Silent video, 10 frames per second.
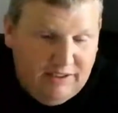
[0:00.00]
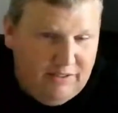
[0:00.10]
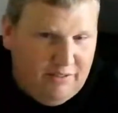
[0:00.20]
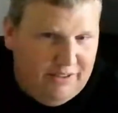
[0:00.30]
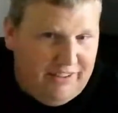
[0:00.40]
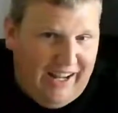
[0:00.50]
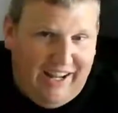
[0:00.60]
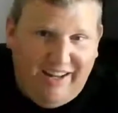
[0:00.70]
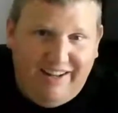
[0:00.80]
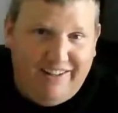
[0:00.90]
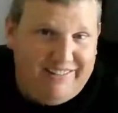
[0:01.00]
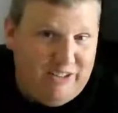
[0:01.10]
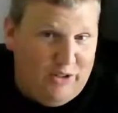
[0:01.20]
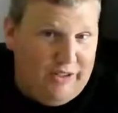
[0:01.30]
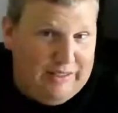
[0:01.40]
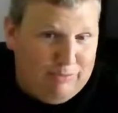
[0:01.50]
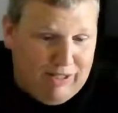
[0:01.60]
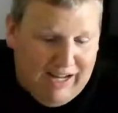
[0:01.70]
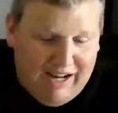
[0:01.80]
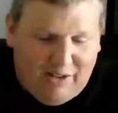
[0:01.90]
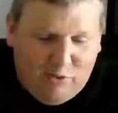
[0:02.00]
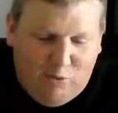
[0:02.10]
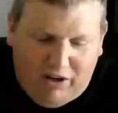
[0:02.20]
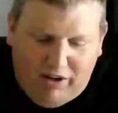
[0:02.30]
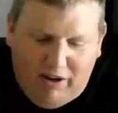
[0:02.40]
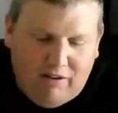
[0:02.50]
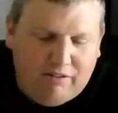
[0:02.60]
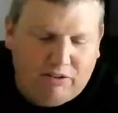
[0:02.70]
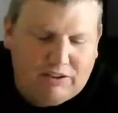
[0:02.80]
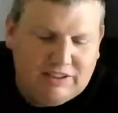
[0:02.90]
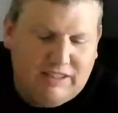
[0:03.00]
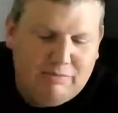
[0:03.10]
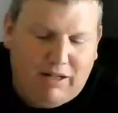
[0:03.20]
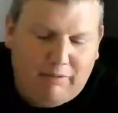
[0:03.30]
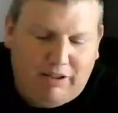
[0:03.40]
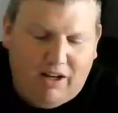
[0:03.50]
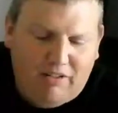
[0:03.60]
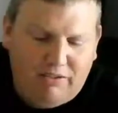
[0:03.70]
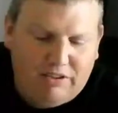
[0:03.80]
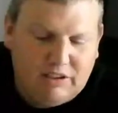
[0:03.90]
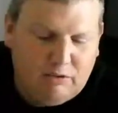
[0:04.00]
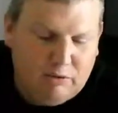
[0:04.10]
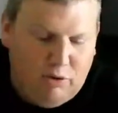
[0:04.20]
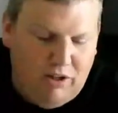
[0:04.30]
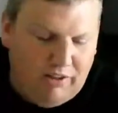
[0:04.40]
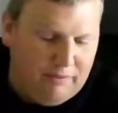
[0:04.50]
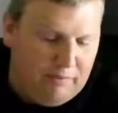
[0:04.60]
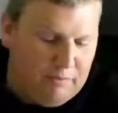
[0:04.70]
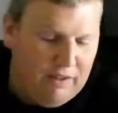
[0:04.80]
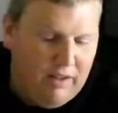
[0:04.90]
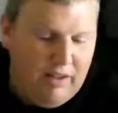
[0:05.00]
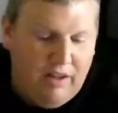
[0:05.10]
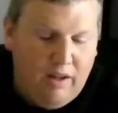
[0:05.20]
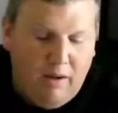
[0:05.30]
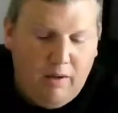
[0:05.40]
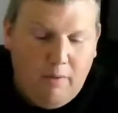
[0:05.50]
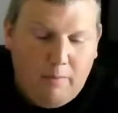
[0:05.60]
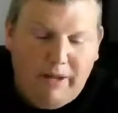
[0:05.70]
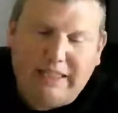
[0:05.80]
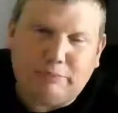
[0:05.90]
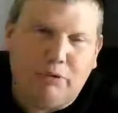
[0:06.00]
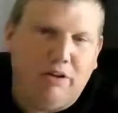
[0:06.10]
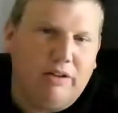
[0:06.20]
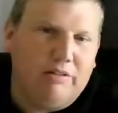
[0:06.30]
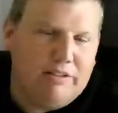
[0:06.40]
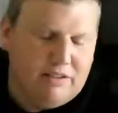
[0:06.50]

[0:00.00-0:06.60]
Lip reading: with Antonio Brown, 1-0, versus the Miami Dolphins, 0-1. Pittsburgh.